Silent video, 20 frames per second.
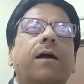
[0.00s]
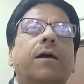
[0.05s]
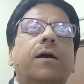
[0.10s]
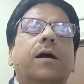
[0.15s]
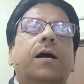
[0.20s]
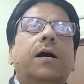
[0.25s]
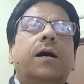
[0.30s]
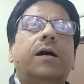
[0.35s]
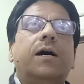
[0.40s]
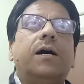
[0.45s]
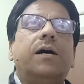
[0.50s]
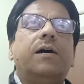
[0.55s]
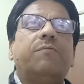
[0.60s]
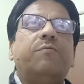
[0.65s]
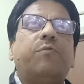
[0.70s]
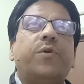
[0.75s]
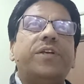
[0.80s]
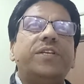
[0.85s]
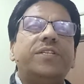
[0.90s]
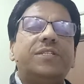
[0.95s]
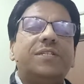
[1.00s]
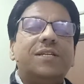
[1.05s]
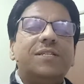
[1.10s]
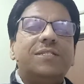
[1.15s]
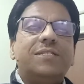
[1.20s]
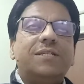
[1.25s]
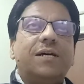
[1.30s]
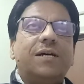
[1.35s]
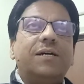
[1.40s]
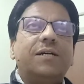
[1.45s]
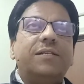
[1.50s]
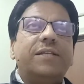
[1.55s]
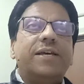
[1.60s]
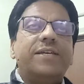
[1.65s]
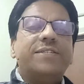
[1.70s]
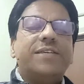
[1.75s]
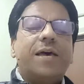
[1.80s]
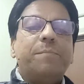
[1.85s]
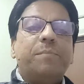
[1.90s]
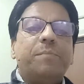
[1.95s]
For instance, the
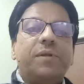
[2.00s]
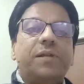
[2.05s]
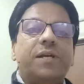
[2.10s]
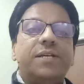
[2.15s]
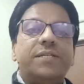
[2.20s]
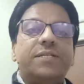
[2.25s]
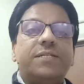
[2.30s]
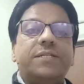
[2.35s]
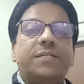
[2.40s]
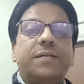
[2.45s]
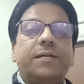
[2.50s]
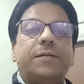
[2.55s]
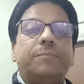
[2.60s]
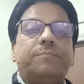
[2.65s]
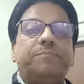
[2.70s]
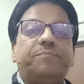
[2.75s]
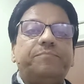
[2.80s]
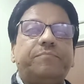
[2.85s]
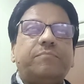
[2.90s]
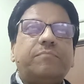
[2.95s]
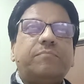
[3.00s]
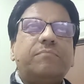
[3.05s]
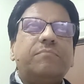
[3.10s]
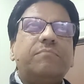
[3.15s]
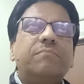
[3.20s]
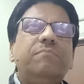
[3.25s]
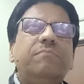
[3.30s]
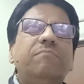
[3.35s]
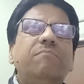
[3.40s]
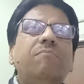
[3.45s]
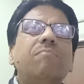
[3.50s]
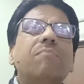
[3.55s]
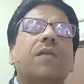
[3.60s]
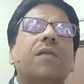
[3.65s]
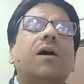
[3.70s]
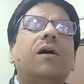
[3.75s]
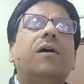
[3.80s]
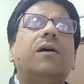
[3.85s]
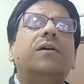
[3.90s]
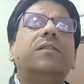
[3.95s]
example is
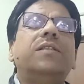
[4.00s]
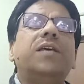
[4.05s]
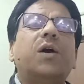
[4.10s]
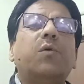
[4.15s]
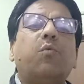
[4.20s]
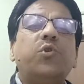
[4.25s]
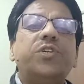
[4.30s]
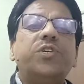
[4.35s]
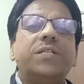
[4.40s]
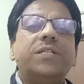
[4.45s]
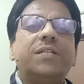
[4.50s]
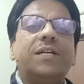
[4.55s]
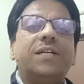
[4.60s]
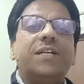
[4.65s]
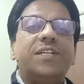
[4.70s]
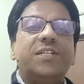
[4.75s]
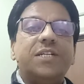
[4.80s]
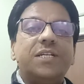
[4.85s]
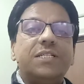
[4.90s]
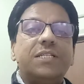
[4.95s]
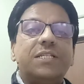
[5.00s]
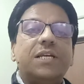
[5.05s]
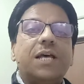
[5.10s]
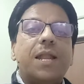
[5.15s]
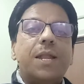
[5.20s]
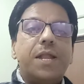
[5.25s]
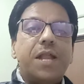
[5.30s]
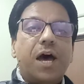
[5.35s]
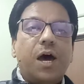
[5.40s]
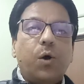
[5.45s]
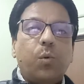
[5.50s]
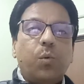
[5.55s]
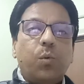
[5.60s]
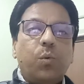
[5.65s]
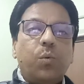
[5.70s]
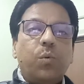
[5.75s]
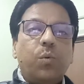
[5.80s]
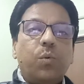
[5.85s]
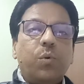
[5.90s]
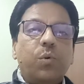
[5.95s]
they are washing the dishes now.
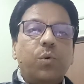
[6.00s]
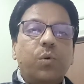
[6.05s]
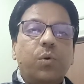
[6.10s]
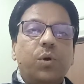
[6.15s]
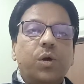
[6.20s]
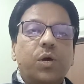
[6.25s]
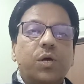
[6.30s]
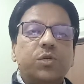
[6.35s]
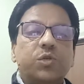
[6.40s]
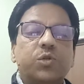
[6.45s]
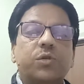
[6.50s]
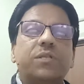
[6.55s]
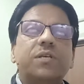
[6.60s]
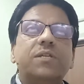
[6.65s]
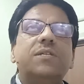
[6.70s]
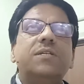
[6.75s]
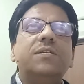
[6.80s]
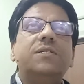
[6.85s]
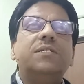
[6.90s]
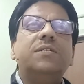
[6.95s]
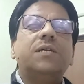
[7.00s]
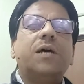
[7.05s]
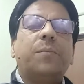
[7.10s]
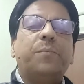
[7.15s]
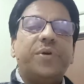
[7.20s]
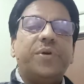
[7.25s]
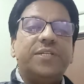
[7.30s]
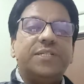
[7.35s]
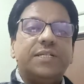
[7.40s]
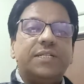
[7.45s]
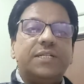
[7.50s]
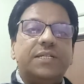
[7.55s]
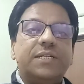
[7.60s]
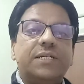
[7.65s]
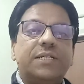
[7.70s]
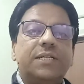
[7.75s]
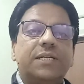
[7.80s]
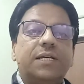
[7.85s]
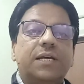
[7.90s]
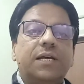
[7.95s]
So this is present,
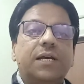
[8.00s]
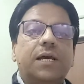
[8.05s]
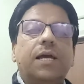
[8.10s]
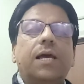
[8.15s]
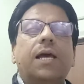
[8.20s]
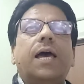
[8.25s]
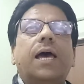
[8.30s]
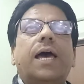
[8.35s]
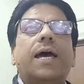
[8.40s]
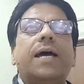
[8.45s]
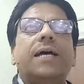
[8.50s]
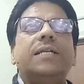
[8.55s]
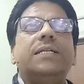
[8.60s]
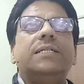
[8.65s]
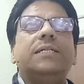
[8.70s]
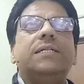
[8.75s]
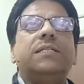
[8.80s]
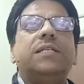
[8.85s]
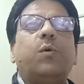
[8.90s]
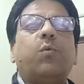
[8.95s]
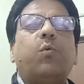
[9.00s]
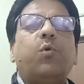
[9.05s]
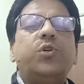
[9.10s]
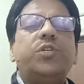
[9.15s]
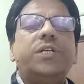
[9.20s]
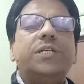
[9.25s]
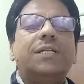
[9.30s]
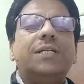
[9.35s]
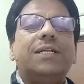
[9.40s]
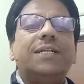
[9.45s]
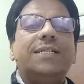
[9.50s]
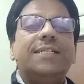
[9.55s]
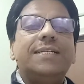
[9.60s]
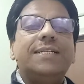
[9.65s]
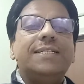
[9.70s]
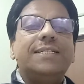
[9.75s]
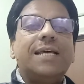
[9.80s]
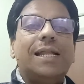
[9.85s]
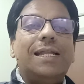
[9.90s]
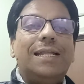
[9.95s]
and they are washing the dishes
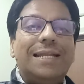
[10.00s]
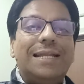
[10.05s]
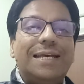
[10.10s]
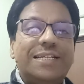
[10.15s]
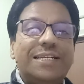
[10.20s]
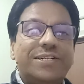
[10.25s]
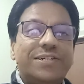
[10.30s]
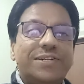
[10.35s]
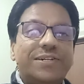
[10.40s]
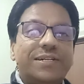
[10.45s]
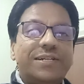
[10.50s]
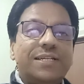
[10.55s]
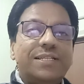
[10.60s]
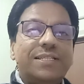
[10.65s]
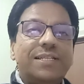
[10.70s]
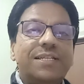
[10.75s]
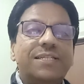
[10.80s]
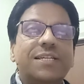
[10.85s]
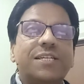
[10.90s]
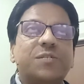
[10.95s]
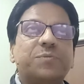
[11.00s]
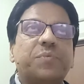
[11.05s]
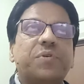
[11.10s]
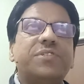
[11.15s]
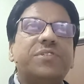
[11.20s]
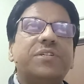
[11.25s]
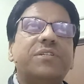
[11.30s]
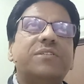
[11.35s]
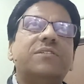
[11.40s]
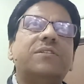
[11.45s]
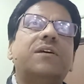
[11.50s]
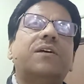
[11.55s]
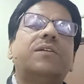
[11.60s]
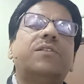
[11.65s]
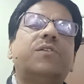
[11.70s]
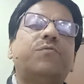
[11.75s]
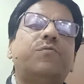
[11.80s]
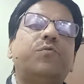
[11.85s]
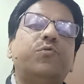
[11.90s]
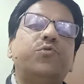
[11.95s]
later. This expresses the
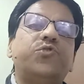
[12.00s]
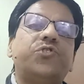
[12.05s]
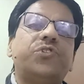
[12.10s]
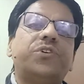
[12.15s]
future.